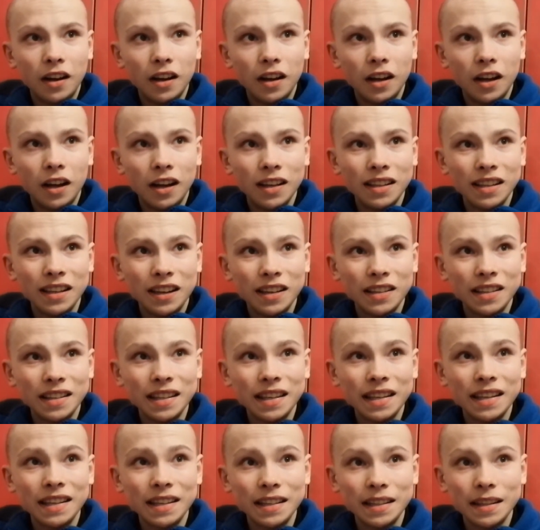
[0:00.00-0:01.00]
I
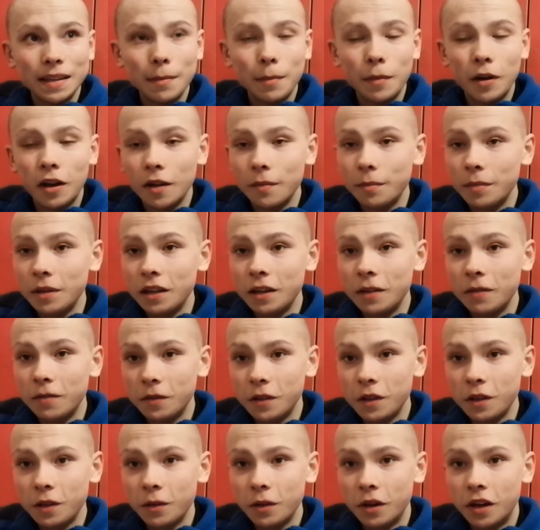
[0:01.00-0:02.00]
think there might have been a
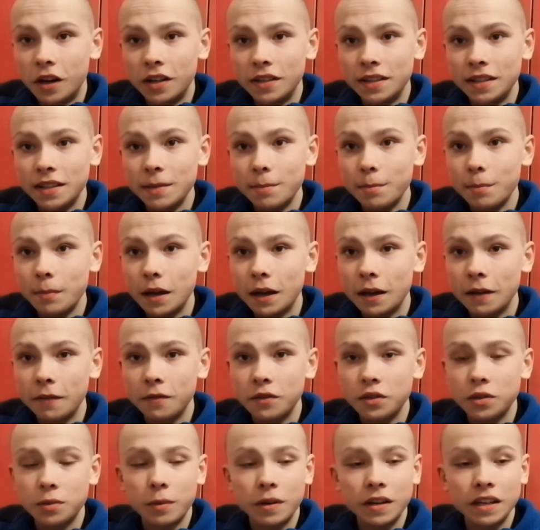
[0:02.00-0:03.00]
few heart in
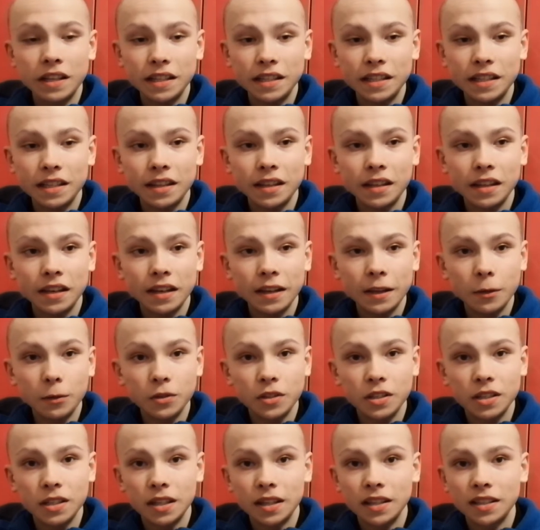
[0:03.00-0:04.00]
mouths when he did the
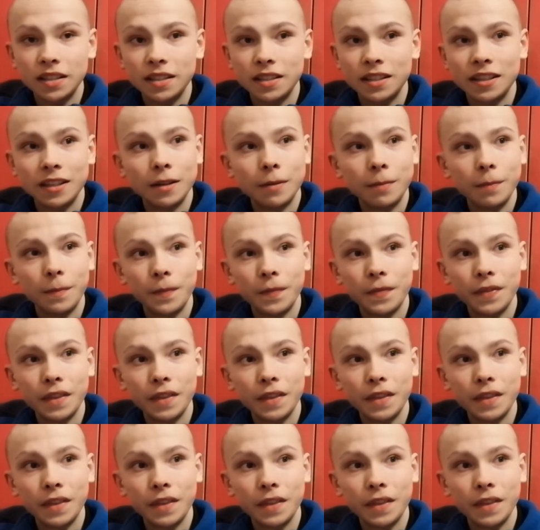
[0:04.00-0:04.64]
little stutter.